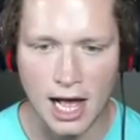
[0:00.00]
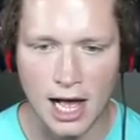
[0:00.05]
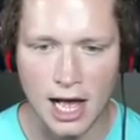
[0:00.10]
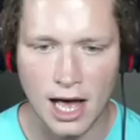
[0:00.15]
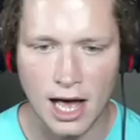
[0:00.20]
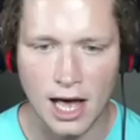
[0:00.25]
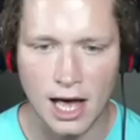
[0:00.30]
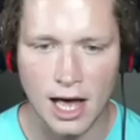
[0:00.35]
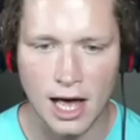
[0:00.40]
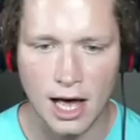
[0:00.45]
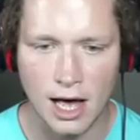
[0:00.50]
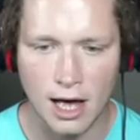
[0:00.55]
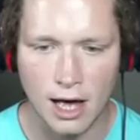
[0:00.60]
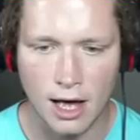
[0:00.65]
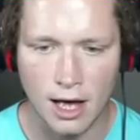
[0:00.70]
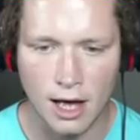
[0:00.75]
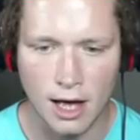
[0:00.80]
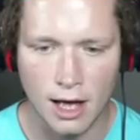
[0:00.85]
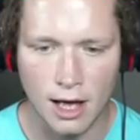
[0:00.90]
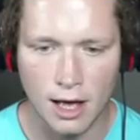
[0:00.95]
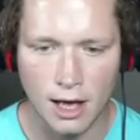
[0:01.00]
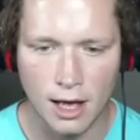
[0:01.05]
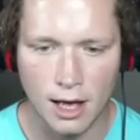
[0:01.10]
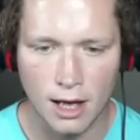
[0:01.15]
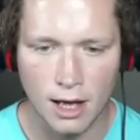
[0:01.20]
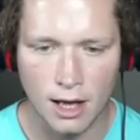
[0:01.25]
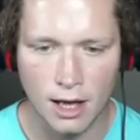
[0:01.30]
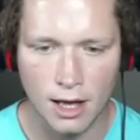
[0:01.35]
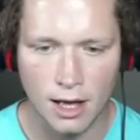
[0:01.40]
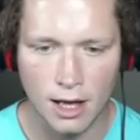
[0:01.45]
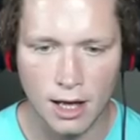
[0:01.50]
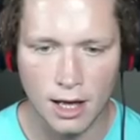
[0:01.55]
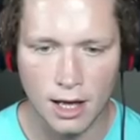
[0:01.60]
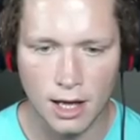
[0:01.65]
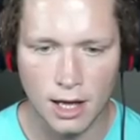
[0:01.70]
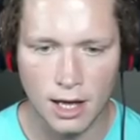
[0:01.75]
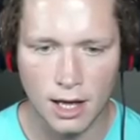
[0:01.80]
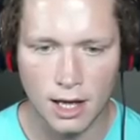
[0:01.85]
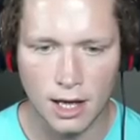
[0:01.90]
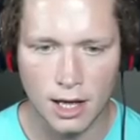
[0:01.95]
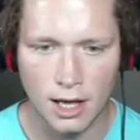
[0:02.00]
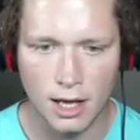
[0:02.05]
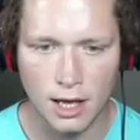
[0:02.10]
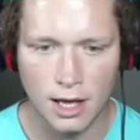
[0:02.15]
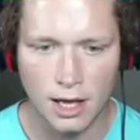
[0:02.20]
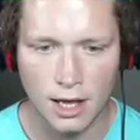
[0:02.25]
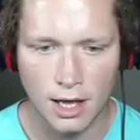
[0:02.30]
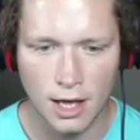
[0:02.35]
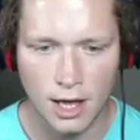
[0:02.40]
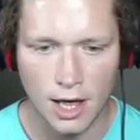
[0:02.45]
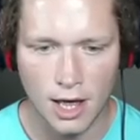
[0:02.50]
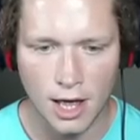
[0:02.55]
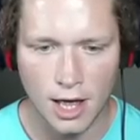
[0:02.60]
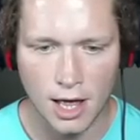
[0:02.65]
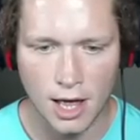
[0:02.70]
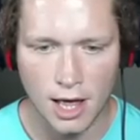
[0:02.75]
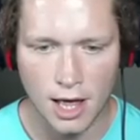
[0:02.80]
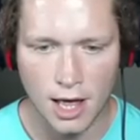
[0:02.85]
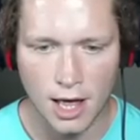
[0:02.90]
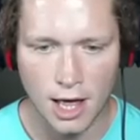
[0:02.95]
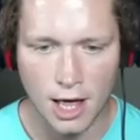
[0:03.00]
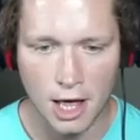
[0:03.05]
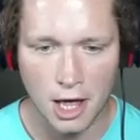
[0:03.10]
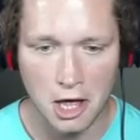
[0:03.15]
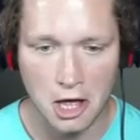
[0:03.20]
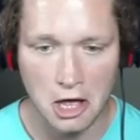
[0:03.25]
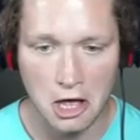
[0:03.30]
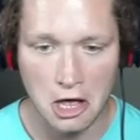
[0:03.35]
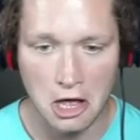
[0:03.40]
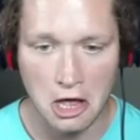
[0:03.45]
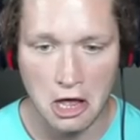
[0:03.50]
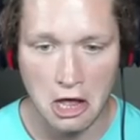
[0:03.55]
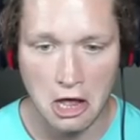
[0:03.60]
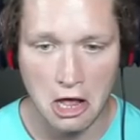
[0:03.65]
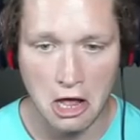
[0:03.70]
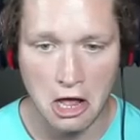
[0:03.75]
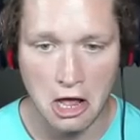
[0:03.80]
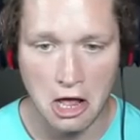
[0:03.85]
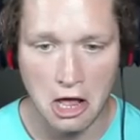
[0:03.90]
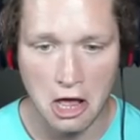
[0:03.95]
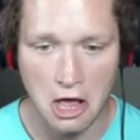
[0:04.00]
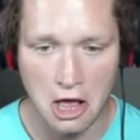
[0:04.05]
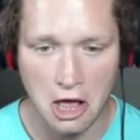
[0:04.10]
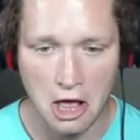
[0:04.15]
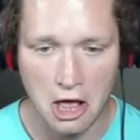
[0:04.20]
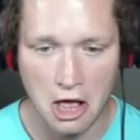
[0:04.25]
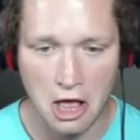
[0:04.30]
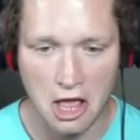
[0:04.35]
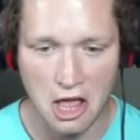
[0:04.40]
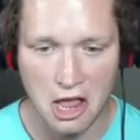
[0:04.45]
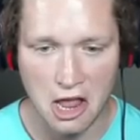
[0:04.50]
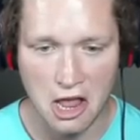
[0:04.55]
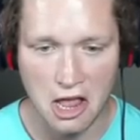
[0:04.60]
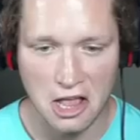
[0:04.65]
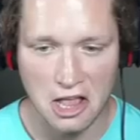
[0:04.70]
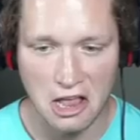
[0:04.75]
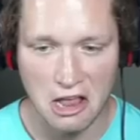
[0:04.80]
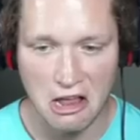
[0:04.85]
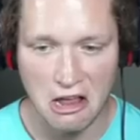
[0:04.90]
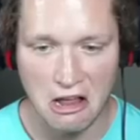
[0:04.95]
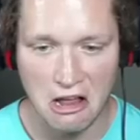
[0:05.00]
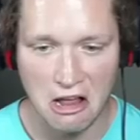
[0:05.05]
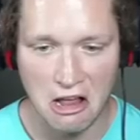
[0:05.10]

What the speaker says: Nothing is said.